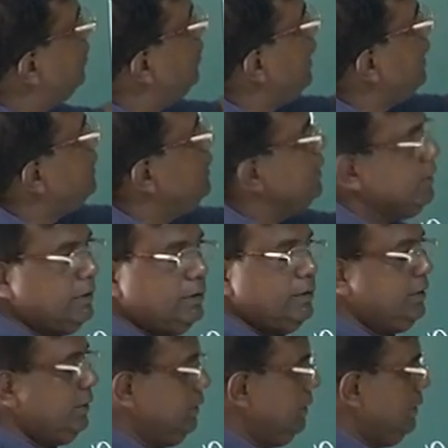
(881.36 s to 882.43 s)
go like
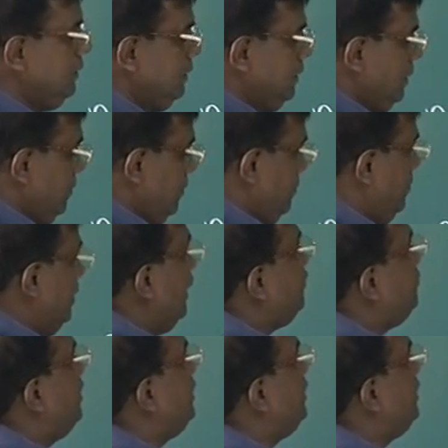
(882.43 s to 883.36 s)
this? As